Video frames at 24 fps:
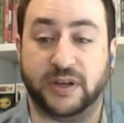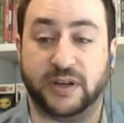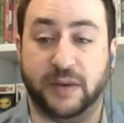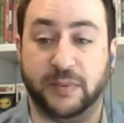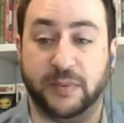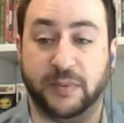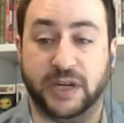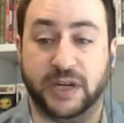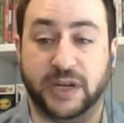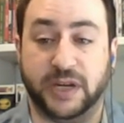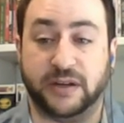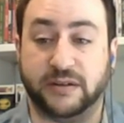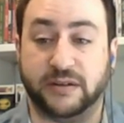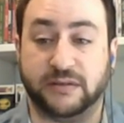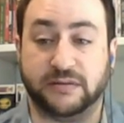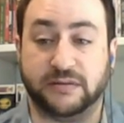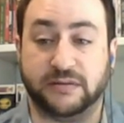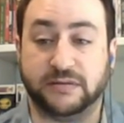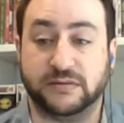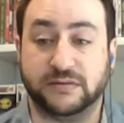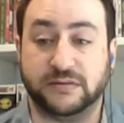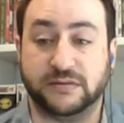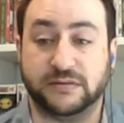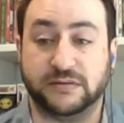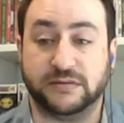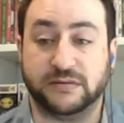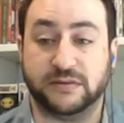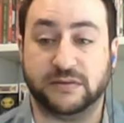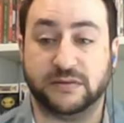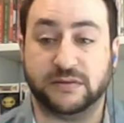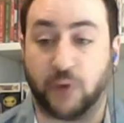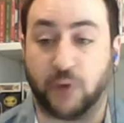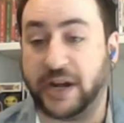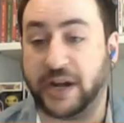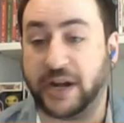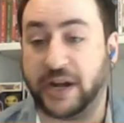I mean,
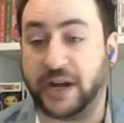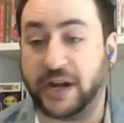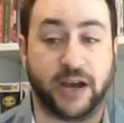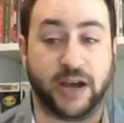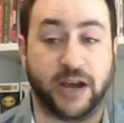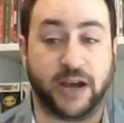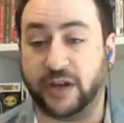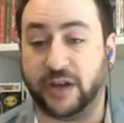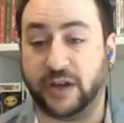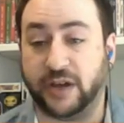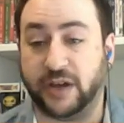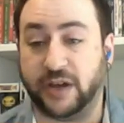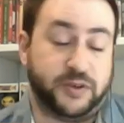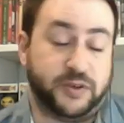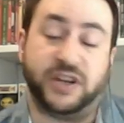right now, nothing.